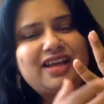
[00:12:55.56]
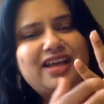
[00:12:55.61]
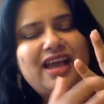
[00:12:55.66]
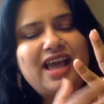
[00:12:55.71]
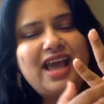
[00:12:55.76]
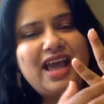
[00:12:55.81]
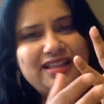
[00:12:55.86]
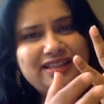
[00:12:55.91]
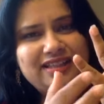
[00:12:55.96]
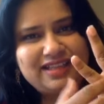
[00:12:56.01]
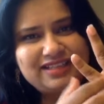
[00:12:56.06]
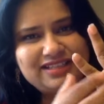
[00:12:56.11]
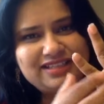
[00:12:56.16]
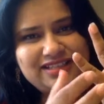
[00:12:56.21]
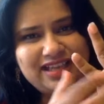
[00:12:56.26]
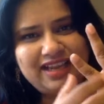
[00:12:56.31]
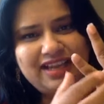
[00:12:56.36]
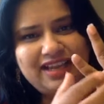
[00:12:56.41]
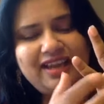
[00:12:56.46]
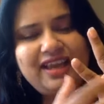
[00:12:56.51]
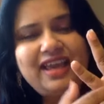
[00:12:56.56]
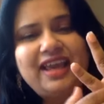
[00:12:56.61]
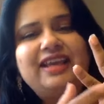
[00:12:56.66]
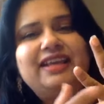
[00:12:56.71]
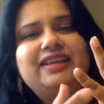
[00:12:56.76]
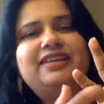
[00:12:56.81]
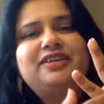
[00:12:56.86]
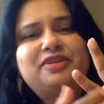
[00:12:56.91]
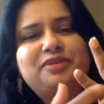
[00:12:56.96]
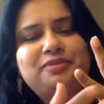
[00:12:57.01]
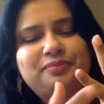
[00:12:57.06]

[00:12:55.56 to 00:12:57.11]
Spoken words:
And then again.